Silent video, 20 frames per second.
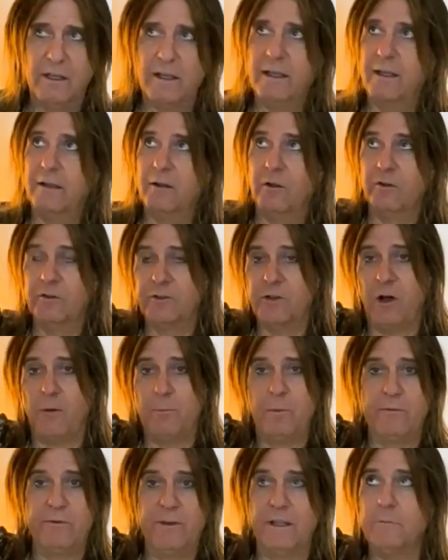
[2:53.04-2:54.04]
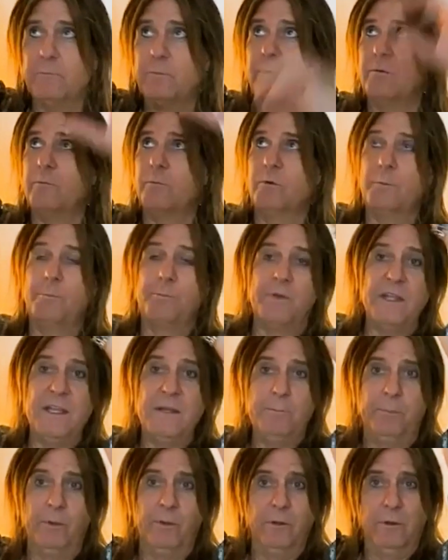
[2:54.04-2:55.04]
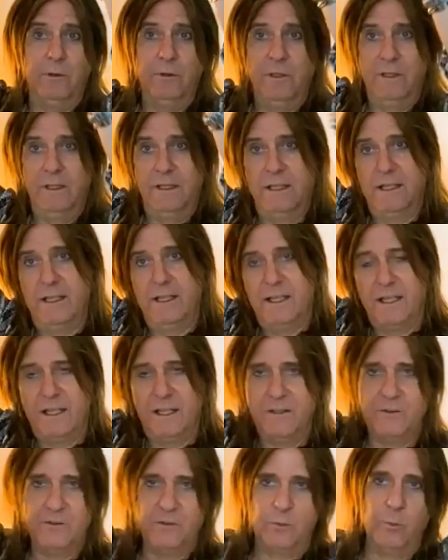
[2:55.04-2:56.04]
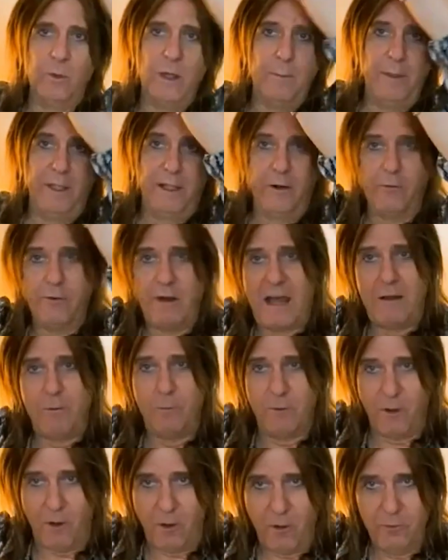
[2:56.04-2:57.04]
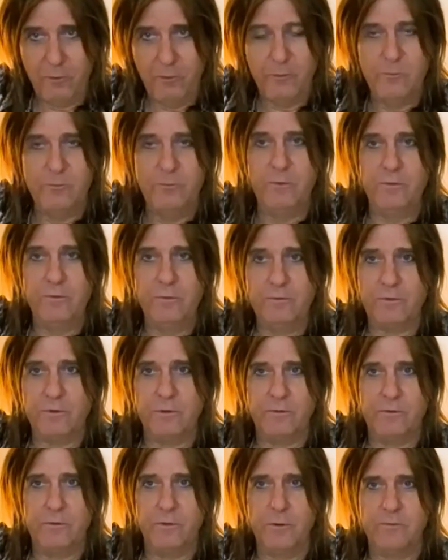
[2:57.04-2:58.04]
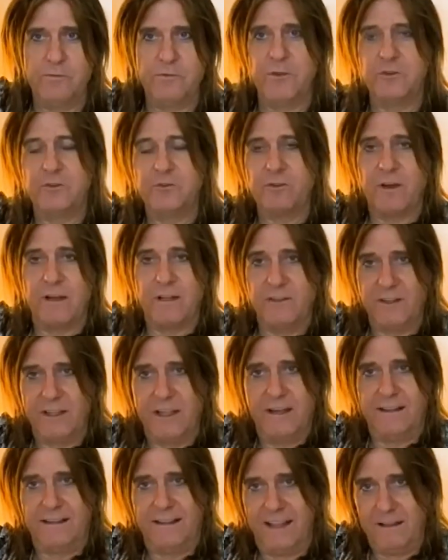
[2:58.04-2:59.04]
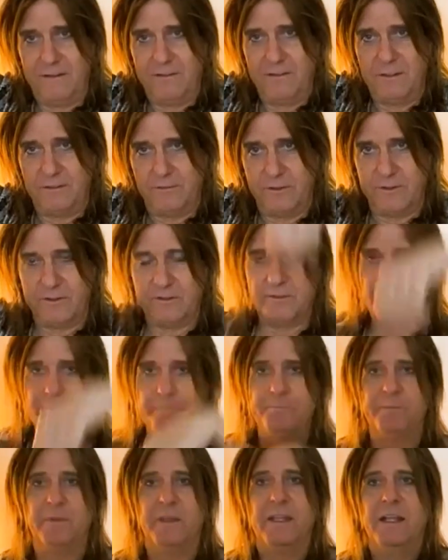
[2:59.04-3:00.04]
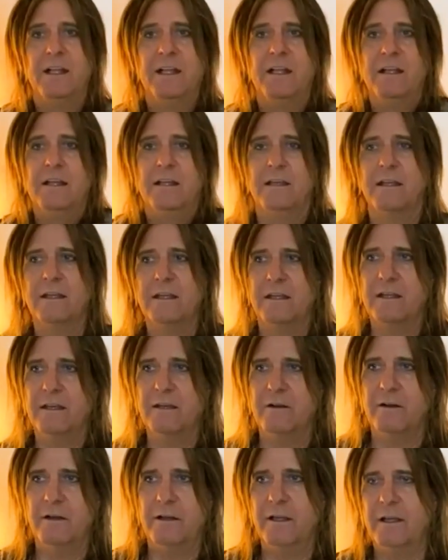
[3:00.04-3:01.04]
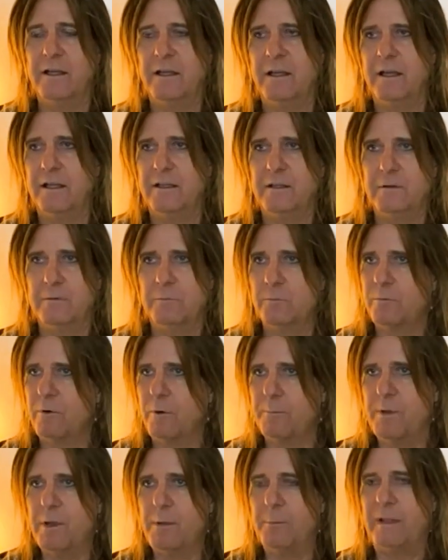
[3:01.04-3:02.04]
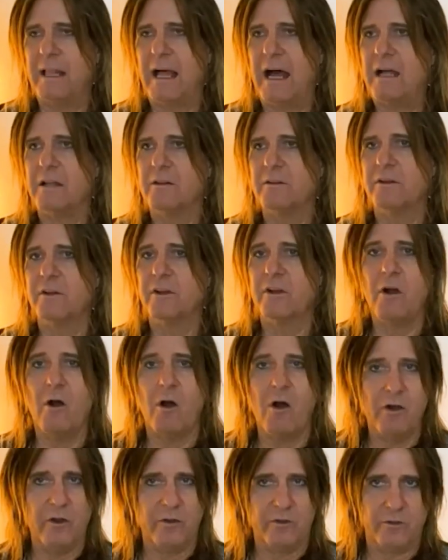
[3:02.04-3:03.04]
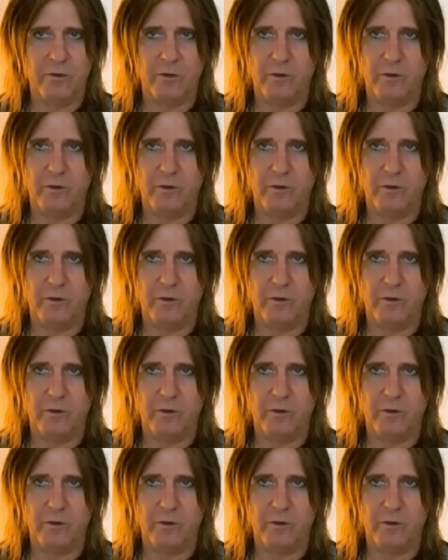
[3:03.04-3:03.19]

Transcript: And on top of it were people swimming around on the roof, just trying to get a glance of us. And there were people under the cars.